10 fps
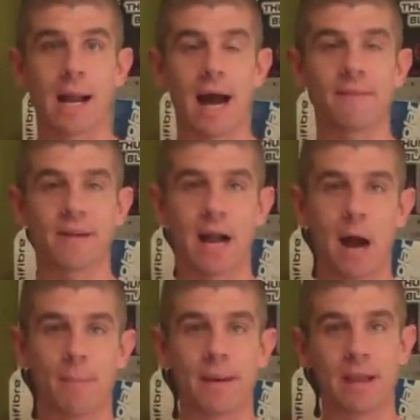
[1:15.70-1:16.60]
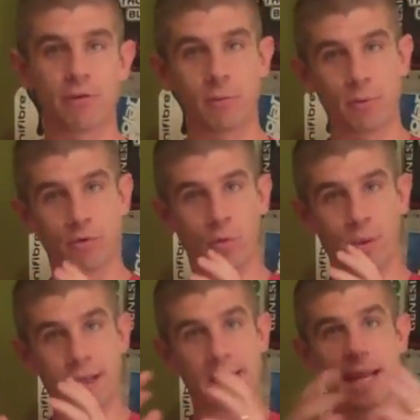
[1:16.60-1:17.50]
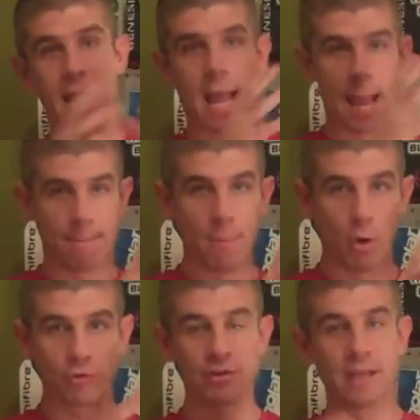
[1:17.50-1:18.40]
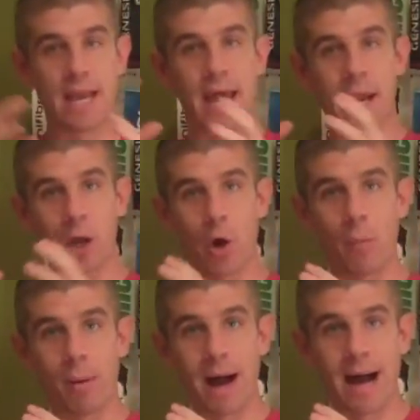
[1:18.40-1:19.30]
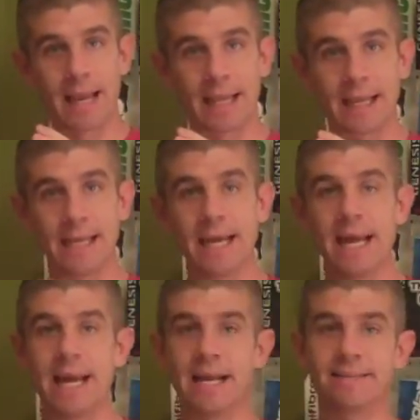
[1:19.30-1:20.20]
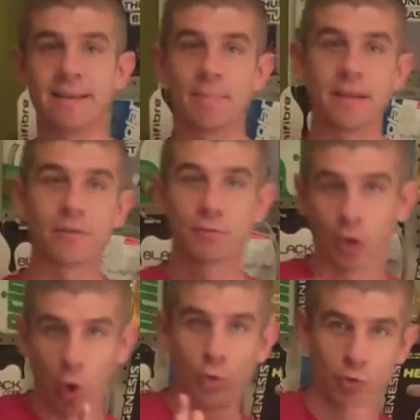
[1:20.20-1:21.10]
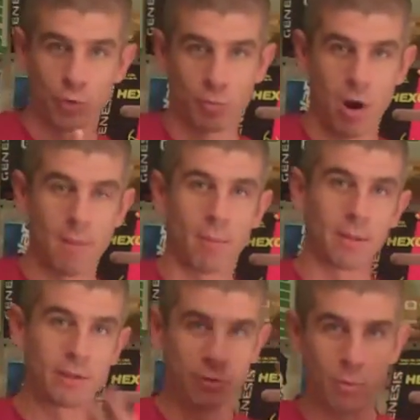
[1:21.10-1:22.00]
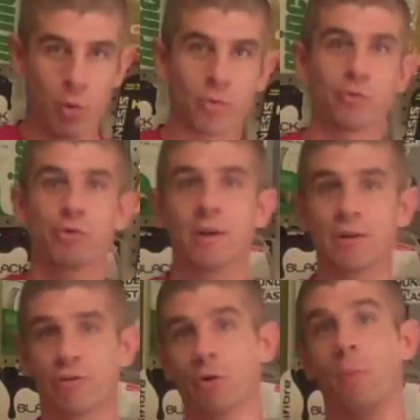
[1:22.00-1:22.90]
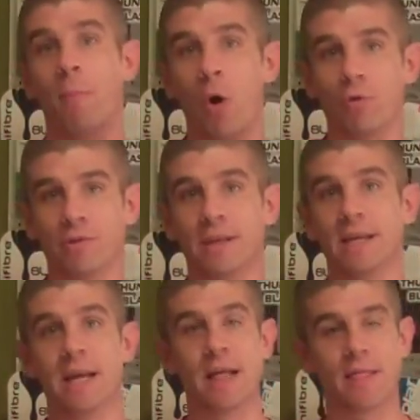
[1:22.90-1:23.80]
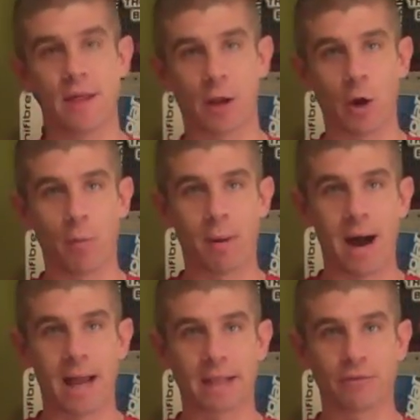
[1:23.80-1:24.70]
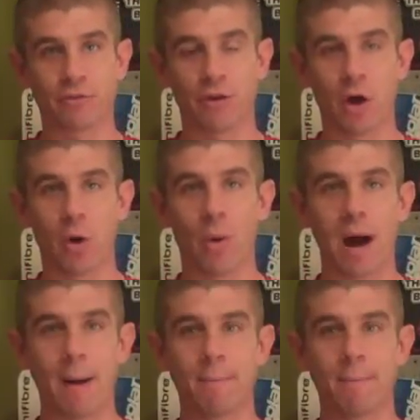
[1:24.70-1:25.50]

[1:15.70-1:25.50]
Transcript: kind of a combination between a multi and a co-poly, except it's closer probably to more the traditional multi than a co-poly. So,